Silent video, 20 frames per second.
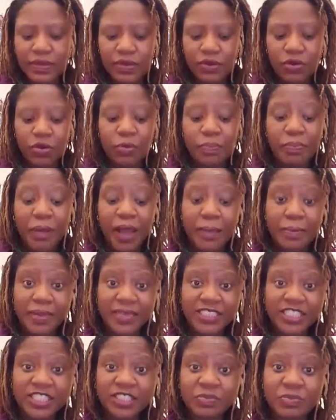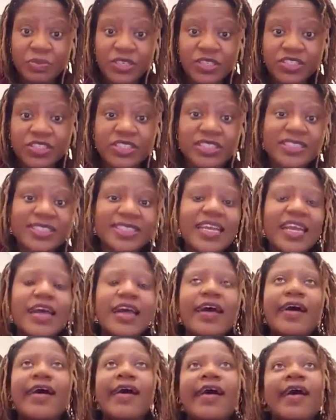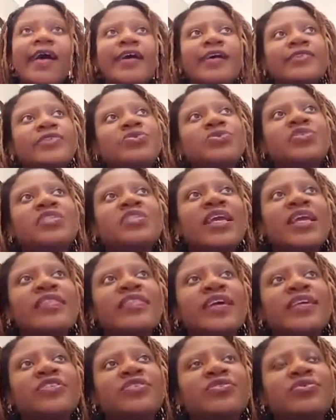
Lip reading: Obama's speeches, to say that,